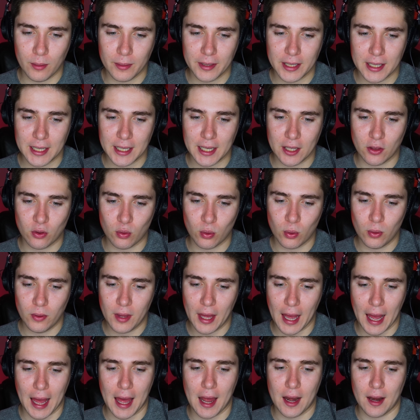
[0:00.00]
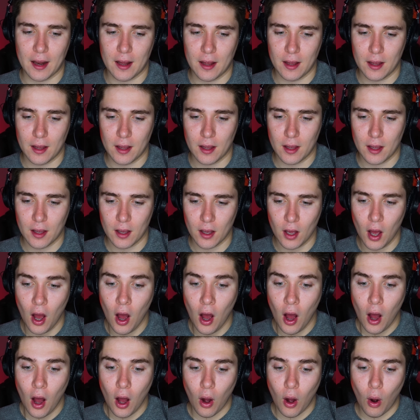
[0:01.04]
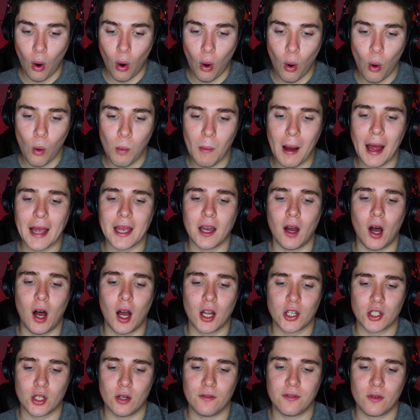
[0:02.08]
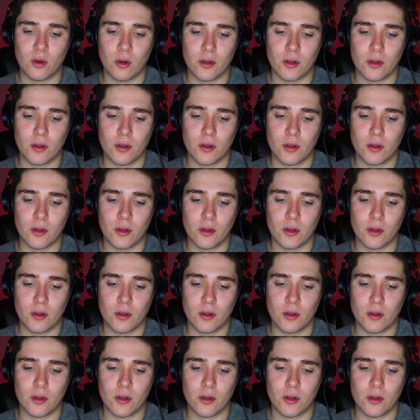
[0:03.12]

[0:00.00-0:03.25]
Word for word: are we gonna get through that? Oh my gosh, of